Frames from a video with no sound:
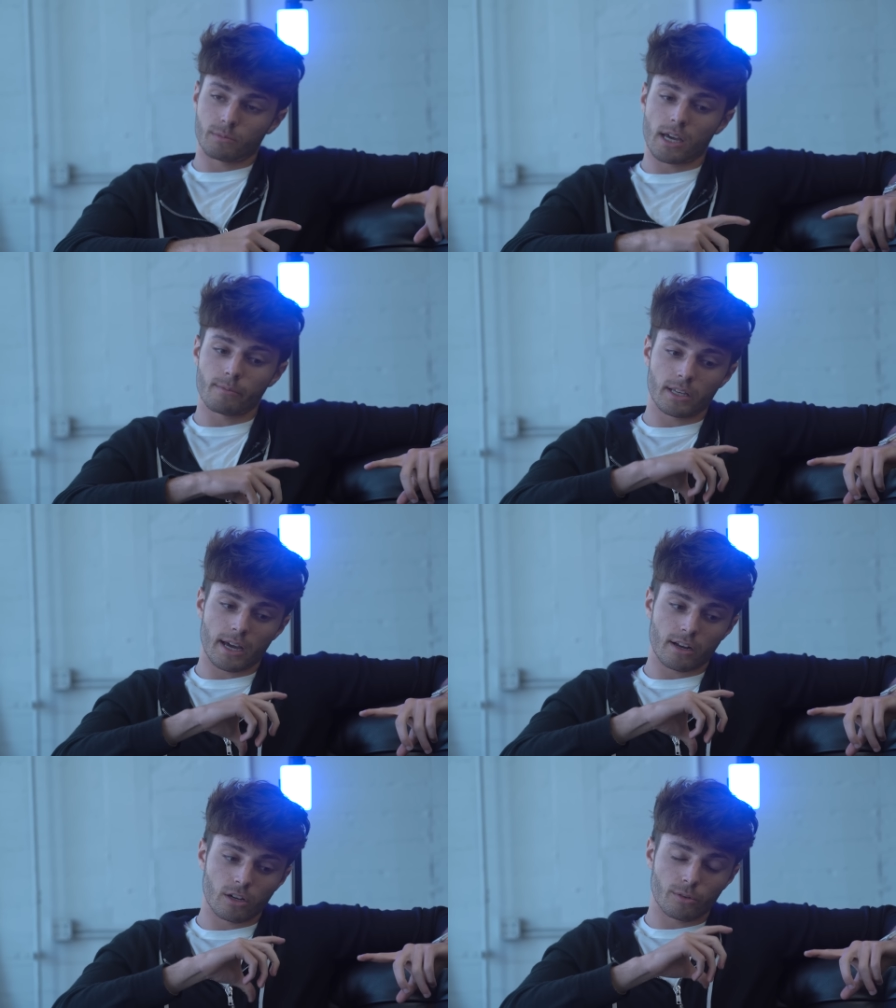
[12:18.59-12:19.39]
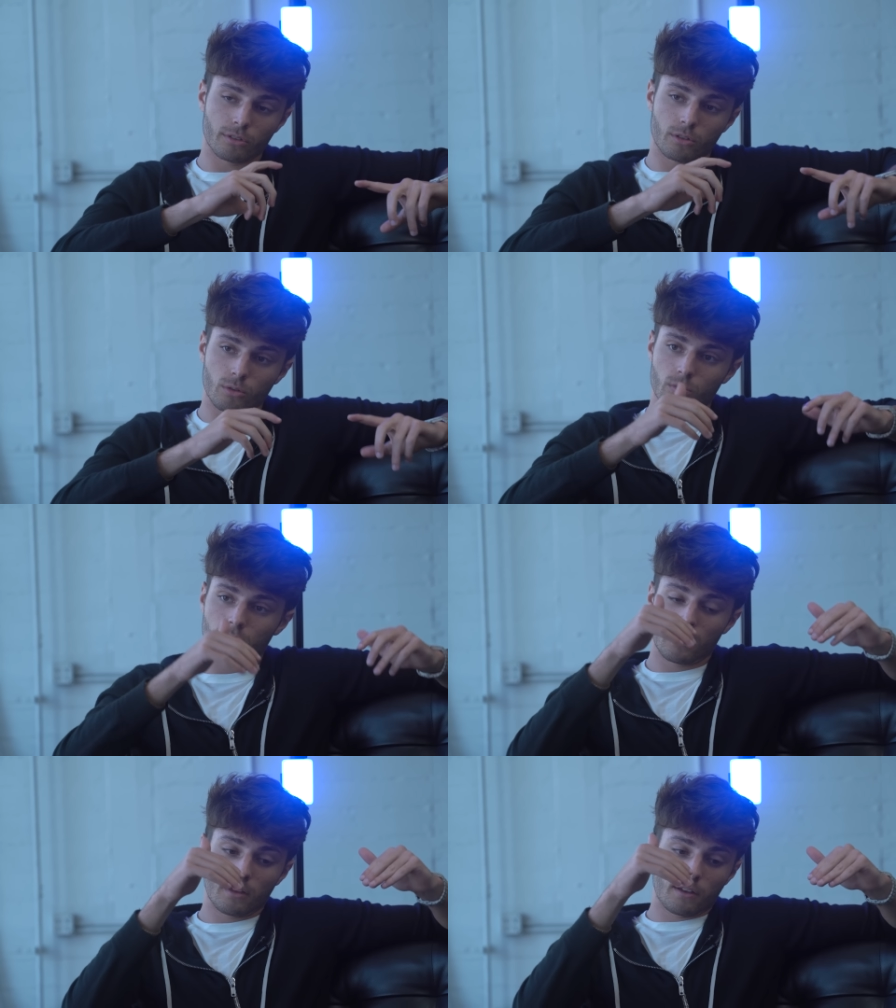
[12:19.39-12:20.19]
Sometimes they got to go to
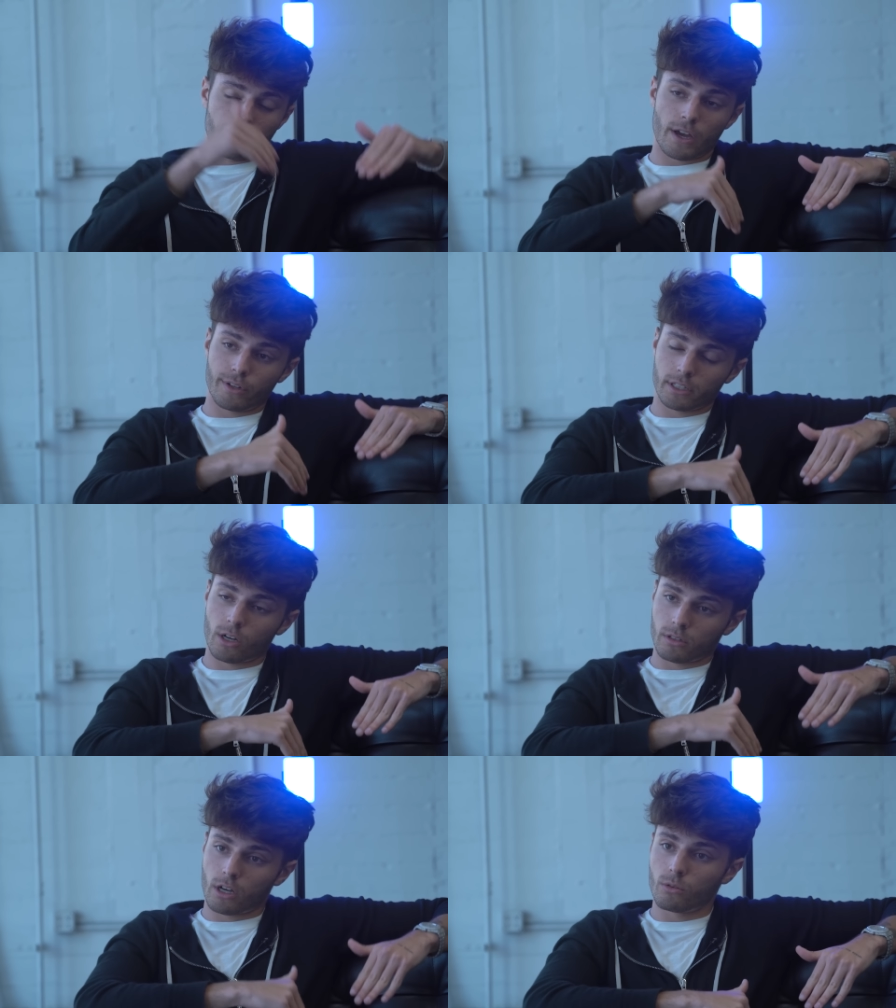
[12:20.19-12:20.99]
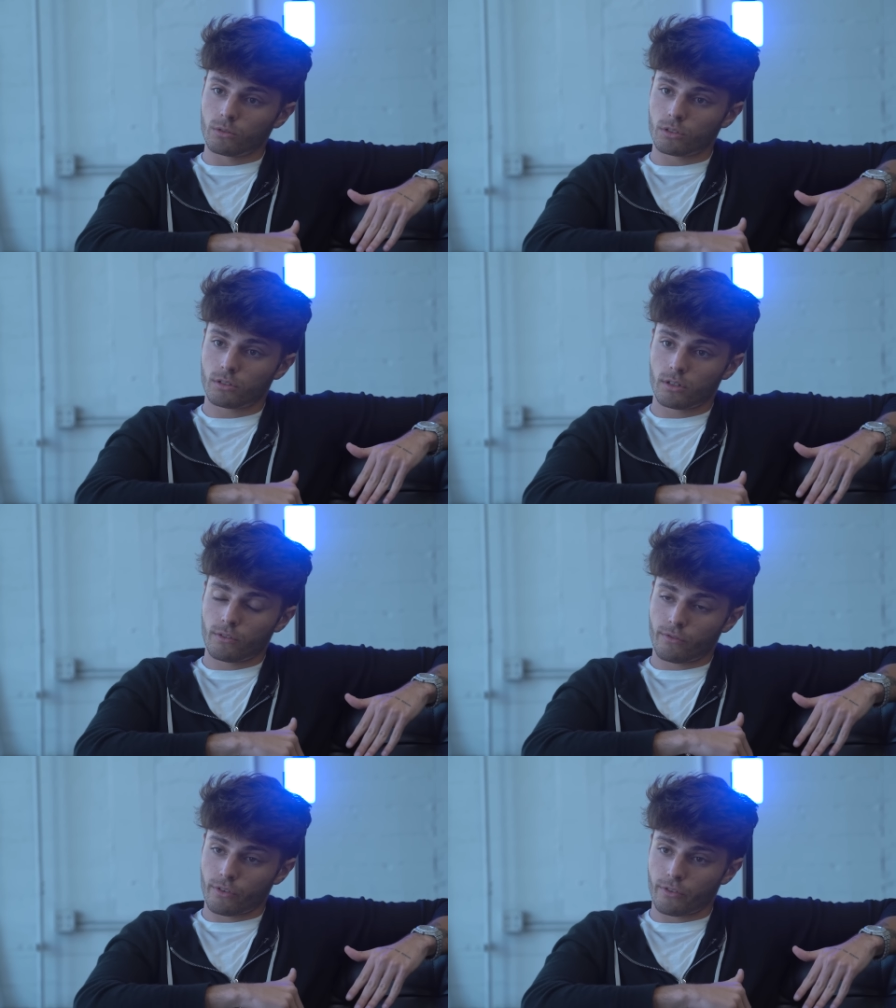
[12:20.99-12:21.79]
very low lows
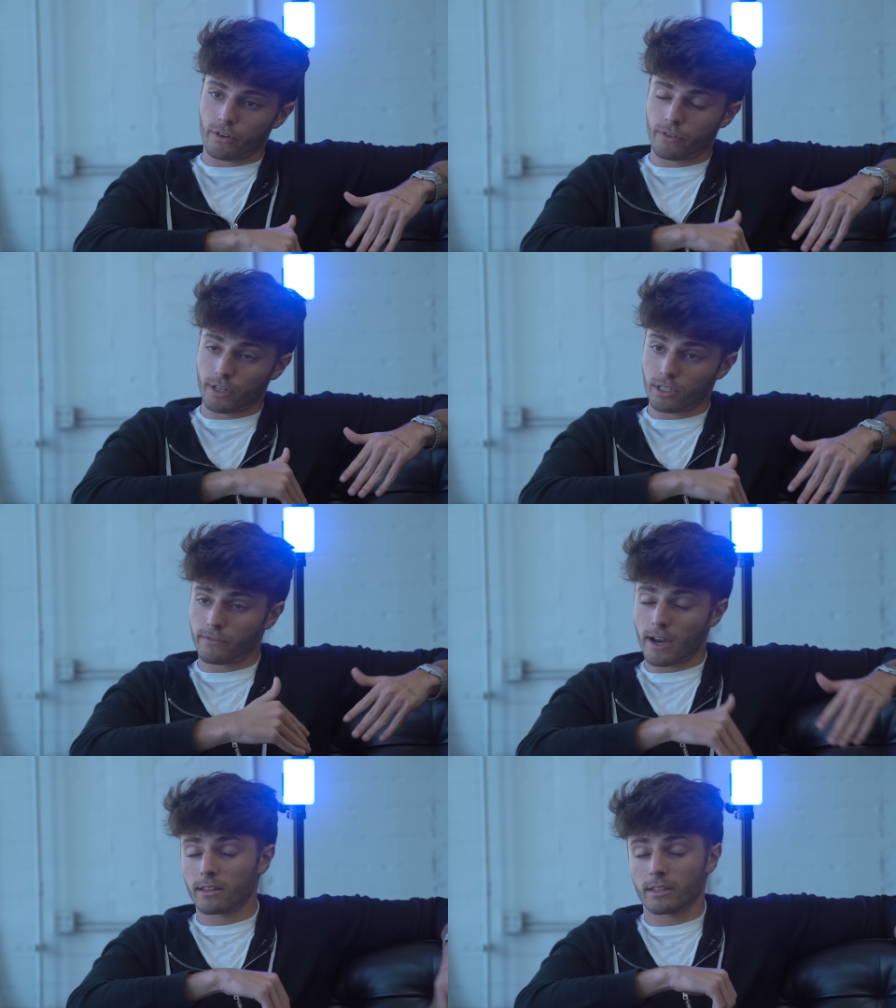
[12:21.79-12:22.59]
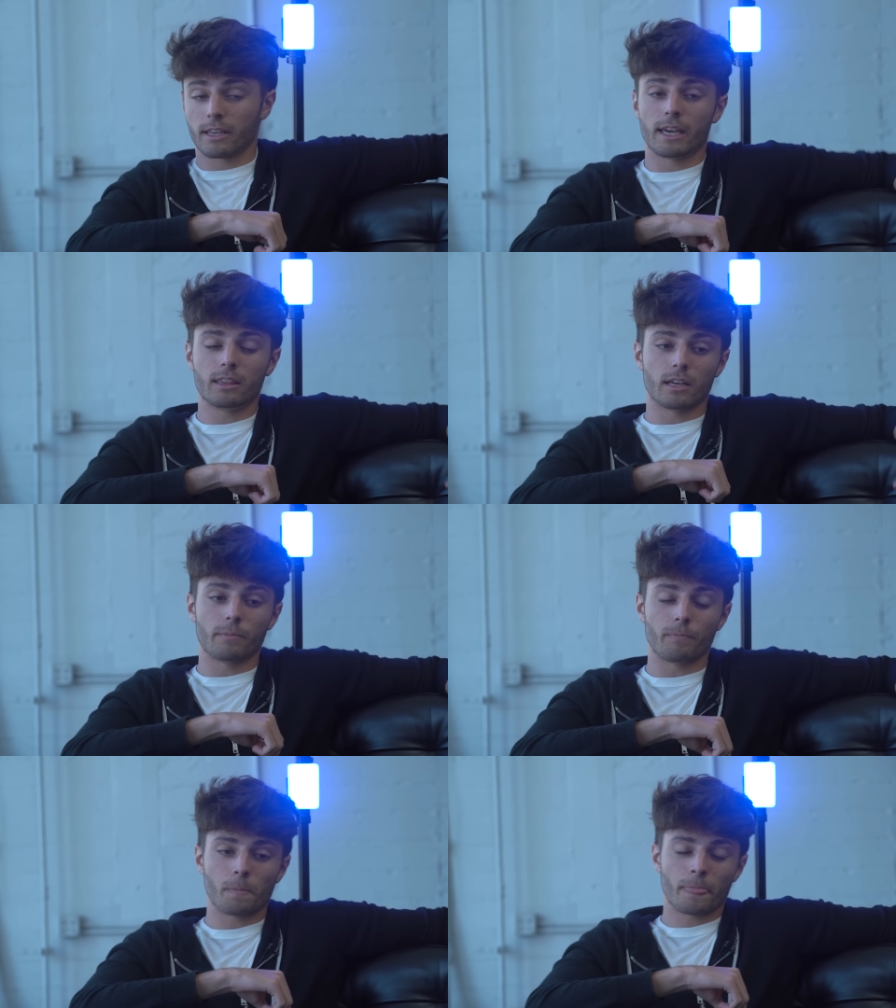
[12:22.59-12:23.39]
for, for, for it to finally hit them.